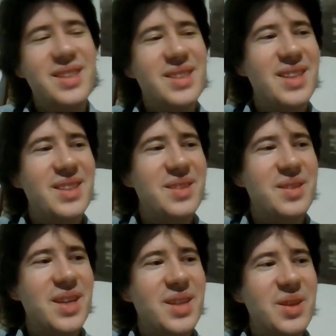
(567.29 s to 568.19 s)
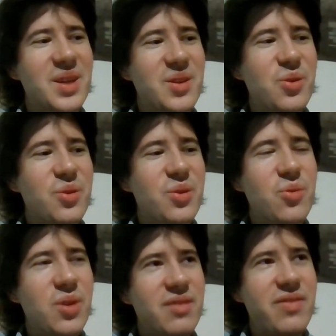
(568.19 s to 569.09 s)
and in a good
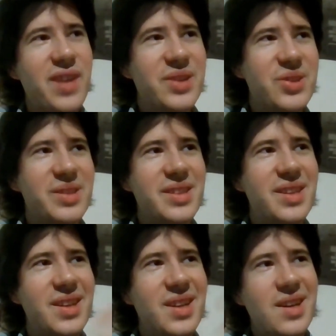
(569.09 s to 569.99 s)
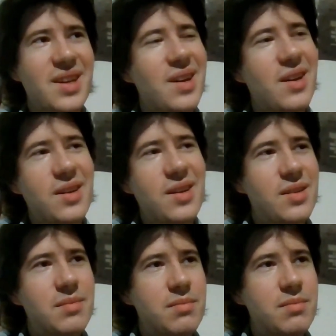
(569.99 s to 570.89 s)
noir fashion,
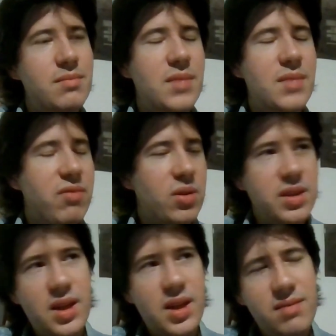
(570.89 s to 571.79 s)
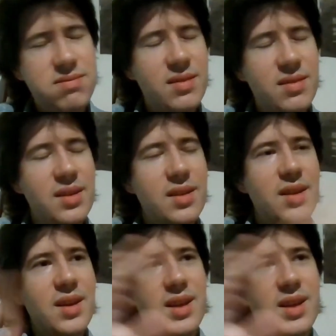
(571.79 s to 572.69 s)
uh, they fall in love,
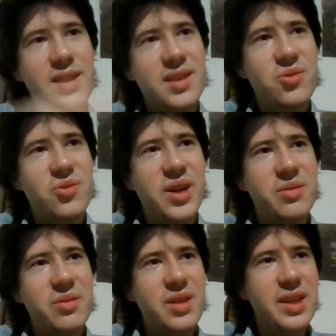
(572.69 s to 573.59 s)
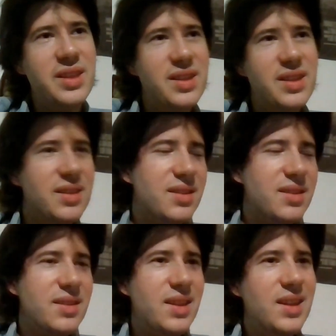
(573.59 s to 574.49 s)
and then they try to like
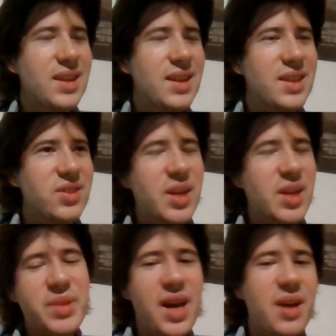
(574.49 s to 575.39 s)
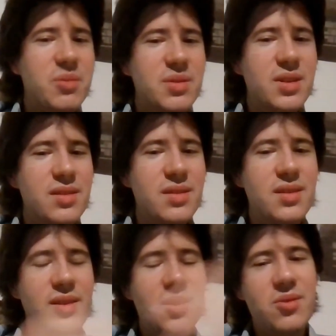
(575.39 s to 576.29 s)
skip town,
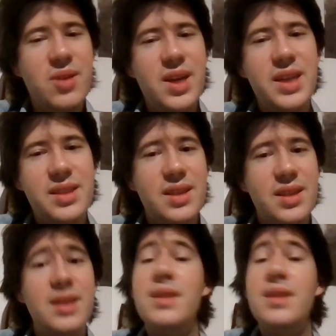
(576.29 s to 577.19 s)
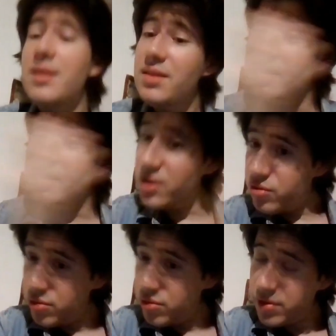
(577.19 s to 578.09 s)
right? The
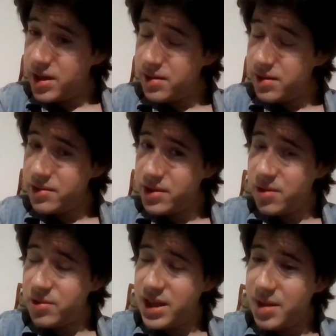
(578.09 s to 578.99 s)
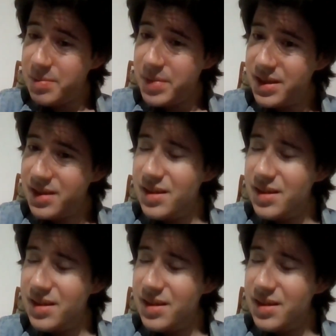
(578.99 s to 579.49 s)
true killer shows up,